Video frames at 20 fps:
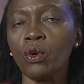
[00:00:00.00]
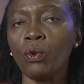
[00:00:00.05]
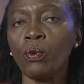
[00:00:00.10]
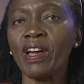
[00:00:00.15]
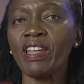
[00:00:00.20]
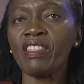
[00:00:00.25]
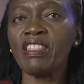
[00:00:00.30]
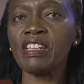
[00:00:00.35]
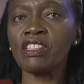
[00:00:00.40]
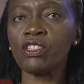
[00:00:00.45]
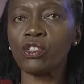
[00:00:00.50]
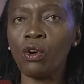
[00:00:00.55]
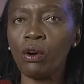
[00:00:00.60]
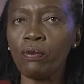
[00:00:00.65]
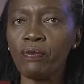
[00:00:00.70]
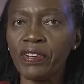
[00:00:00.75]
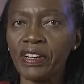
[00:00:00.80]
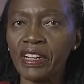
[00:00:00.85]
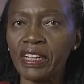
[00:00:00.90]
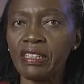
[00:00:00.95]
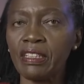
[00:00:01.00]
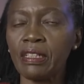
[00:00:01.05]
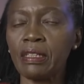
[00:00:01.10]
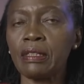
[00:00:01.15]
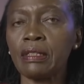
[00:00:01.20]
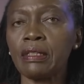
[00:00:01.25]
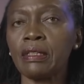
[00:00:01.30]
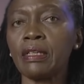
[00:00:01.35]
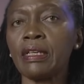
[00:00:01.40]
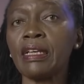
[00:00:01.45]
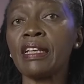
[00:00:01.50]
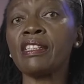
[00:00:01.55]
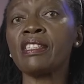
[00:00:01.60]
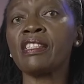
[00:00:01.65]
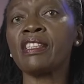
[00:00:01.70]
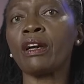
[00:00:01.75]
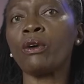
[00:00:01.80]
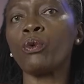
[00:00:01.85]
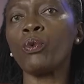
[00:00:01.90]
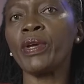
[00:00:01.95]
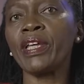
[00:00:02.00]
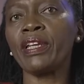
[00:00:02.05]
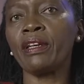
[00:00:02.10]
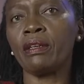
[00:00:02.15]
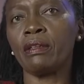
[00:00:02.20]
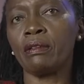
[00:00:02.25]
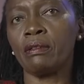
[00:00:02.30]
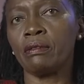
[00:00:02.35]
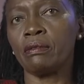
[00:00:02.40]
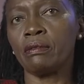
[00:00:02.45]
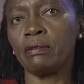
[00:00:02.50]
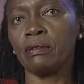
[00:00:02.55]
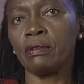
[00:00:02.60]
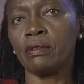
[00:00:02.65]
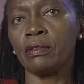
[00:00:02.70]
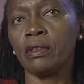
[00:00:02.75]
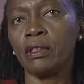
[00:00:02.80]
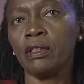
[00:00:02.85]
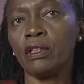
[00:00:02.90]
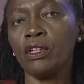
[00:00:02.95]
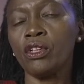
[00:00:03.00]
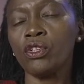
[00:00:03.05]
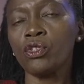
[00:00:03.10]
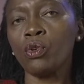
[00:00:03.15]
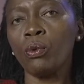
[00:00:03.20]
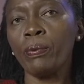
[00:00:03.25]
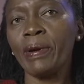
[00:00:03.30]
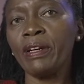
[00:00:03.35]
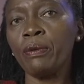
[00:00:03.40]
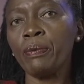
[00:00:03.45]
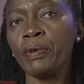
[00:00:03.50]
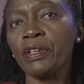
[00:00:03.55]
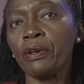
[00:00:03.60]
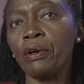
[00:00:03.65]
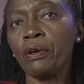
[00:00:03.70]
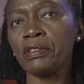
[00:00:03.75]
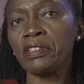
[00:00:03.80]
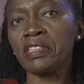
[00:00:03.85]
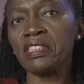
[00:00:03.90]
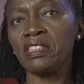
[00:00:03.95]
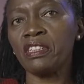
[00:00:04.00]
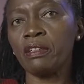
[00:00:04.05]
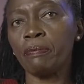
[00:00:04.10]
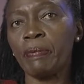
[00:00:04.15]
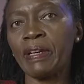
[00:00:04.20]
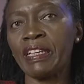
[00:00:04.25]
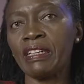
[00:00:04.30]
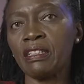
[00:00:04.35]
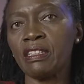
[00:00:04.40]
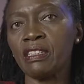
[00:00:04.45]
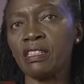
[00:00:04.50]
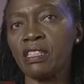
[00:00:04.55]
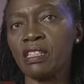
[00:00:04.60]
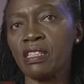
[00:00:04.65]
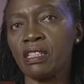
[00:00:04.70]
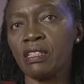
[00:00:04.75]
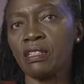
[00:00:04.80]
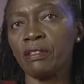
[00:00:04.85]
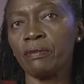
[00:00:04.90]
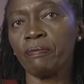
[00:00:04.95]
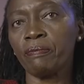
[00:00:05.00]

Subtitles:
where the sovereign is the queen. So when we got independence,